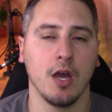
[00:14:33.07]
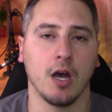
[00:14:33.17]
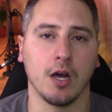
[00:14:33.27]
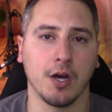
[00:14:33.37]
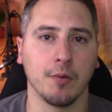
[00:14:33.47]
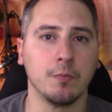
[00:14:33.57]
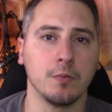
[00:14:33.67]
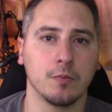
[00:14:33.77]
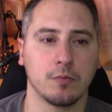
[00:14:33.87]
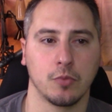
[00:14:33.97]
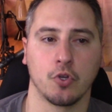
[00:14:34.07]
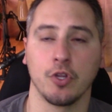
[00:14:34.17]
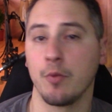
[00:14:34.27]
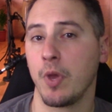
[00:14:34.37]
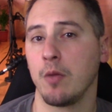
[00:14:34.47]
Could
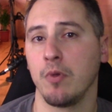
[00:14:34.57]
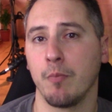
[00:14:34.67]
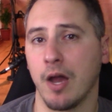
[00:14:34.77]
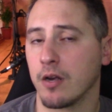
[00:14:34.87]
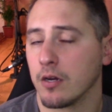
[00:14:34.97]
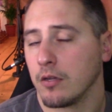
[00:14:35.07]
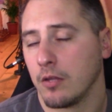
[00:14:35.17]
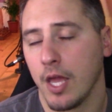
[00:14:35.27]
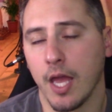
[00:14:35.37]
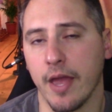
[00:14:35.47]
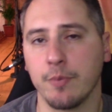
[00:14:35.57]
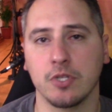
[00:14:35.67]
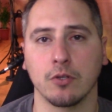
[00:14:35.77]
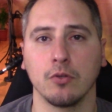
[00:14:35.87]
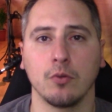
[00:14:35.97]
the pay be better? Yeah,
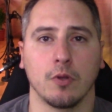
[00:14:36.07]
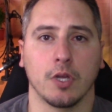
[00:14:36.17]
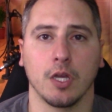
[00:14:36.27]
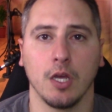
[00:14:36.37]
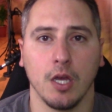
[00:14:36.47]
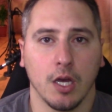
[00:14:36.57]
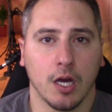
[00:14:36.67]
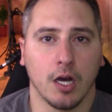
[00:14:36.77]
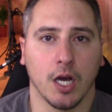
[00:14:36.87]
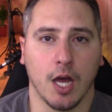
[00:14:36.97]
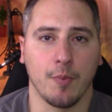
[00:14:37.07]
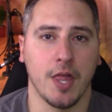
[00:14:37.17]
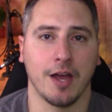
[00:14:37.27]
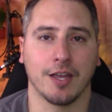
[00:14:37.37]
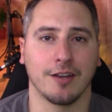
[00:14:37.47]
absolutely. I'm
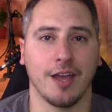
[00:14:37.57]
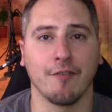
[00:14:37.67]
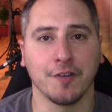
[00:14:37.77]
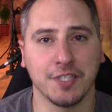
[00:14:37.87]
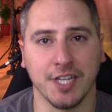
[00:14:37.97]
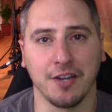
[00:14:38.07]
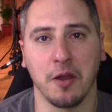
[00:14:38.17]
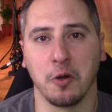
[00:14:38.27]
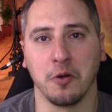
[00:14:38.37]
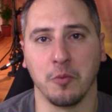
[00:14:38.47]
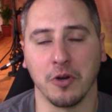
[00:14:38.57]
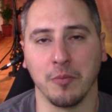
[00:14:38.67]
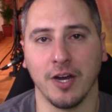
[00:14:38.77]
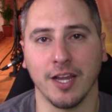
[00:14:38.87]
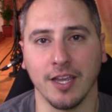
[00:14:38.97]
not going to ever say no to more
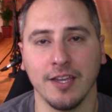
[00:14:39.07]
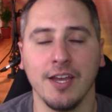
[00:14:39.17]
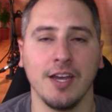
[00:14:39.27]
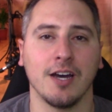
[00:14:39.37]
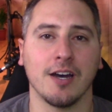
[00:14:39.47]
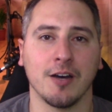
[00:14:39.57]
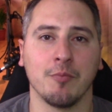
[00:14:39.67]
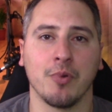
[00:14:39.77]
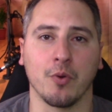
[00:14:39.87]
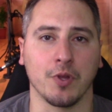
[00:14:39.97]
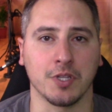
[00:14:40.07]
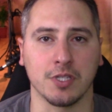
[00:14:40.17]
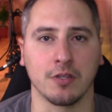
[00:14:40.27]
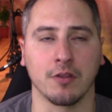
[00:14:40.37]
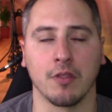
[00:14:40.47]
money. But it's
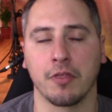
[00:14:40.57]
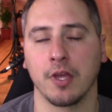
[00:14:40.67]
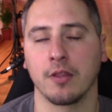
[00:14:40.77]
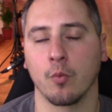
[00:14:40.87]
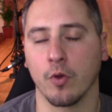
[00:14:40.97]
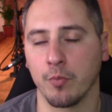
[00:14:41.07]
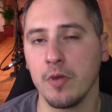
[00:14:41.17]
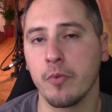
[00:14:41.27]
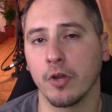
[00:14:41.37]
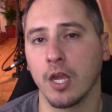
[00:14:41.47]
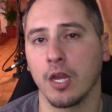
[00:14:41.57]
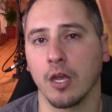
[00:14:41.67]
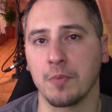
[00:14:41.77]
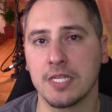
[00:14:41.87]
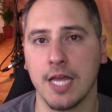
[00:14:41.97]
the thing where people are getting
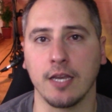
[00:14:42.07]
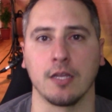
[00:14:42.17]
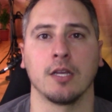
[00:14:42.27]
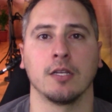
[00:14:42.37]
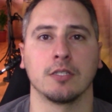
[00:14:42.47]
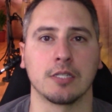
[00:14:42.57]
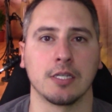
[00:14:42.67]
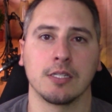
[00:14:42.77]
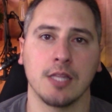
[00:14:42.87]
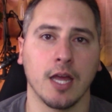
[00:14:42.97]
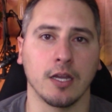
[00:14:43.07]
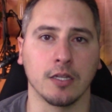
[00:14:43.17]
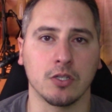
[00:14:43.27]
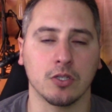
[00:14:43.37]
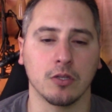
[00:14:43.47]
upset is that
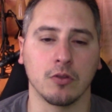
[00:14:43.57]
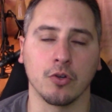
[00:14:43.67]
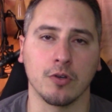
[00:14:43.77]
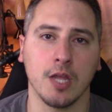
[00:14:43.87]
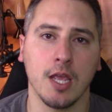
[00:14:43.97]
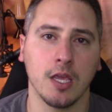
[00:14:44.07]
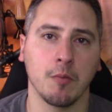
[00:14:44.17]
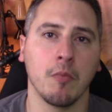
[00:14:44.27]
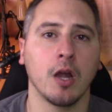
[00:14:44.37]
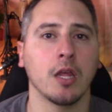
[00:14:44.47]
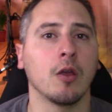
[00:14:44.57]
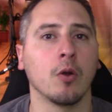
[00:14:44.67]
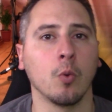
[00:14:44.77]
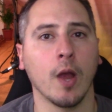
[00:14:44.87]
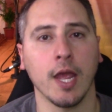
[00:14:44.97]
they're taking money
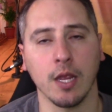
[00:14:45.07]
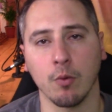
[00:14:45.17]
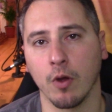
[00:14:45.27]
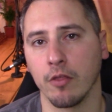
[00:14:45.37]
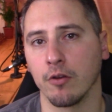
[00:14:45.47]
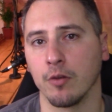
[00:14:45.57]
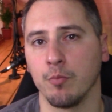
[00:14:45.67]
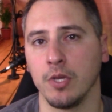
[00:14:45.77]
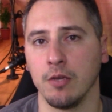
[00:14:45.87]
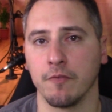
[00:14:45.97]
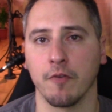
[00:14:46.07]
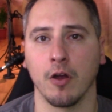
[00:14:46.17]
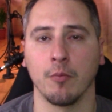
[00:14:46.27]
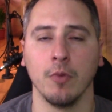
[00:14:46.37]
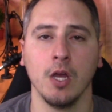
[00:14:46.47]
away, whether it be
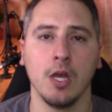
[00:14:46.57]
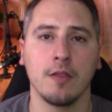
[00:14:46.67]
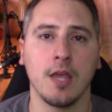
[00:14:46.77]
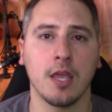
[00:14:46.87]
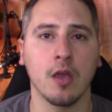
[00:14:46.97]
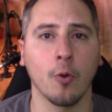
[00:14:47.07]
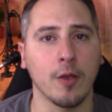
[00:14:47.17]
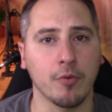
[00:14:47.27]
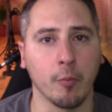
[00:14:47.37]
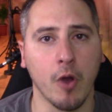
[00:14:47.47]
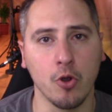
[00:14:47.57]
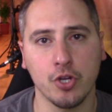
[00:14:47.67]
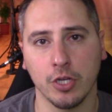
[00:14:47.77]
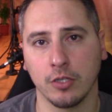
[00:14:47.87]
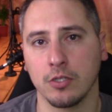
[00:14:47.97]
from taking away
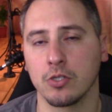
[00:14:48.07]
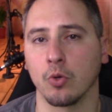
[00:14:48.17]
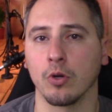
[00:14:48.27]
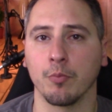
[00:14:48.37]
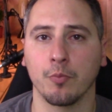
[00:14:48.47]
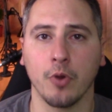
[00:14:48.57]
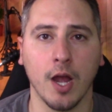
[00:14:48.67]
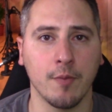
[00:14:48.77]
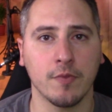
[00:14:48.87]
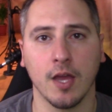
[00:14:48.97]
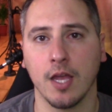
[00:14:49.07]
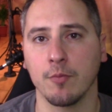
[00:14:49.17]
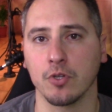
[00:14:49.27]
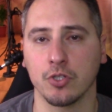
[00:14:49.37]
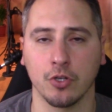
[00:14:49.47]
promotions or prime time
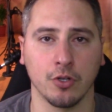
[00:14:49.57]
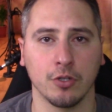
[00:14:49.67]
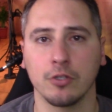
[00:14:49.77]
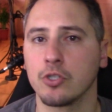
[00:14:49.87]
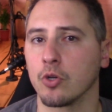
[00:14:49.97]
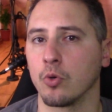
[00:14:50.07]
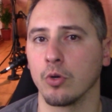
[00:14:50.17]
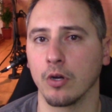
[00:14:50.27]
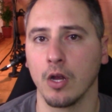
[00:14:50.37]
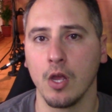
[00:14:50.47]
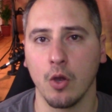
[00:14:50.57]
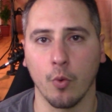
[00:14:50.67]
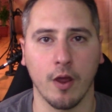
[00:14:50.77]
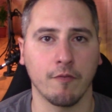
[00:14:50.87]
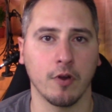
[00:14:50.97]
or surge or
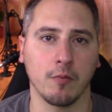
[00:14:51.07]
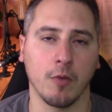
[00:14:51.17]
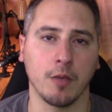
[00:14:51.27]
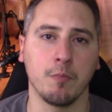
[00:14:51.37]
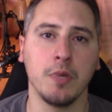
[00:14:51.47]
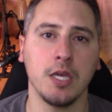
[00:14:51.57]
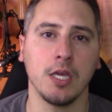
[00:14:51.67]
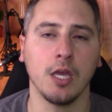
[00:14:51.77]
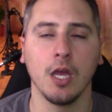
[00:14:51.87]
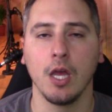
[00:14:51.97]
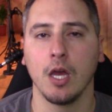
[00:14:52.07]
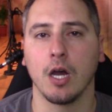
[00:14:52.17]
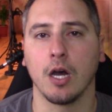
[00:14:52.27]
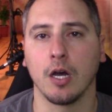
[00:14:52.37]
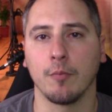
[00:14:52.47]
whatever it might be,
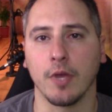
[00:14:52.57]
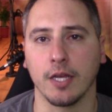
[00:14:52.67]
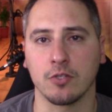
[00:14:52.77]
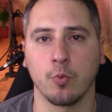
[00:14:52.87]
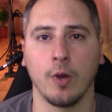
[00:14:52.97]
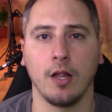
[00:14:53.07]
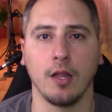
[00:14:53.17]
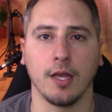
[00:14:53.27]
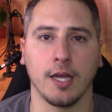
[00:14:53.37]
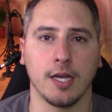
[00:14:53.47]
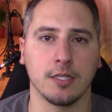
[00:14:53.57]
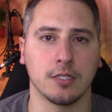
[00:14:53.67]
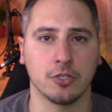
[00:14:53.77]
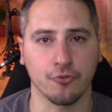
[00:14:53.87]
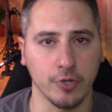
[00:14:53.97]
as well as
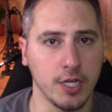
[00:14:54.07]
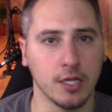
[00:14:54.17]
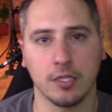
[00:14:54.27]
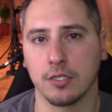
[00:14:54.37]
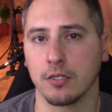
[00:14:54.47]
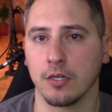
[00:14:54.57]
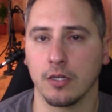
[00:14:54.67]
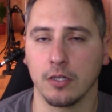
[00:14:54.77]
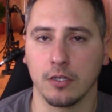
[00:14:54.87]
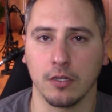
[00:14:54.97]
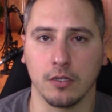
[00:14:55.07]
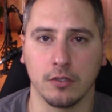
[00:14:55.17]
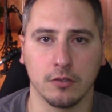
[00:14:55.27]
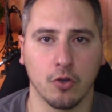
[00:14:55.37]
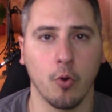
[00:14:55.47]
streaks,
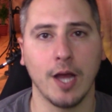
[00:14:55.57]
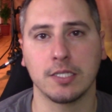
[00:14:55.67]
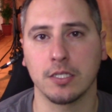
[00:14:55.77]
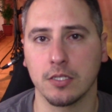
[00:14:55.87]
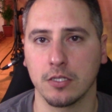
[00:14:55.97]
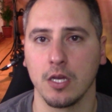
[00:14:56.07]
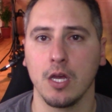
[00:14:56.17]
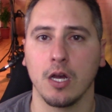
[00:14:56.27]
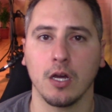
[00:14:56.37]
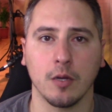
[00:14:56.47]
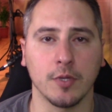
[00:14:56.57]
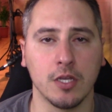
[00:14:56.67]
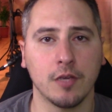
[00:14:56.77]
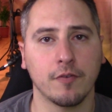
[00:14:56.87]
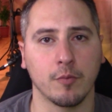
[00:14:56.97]
quests, and
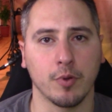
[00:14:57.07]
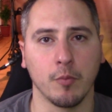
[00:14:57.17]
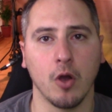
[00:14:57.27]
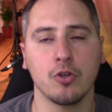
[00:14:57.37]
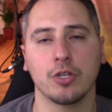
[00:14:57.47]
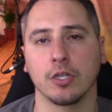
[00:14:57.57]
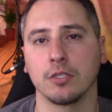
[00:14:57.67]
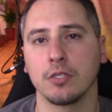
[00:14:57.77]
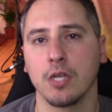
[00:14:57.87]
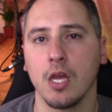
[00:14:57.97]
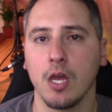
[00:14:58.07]
different promotions.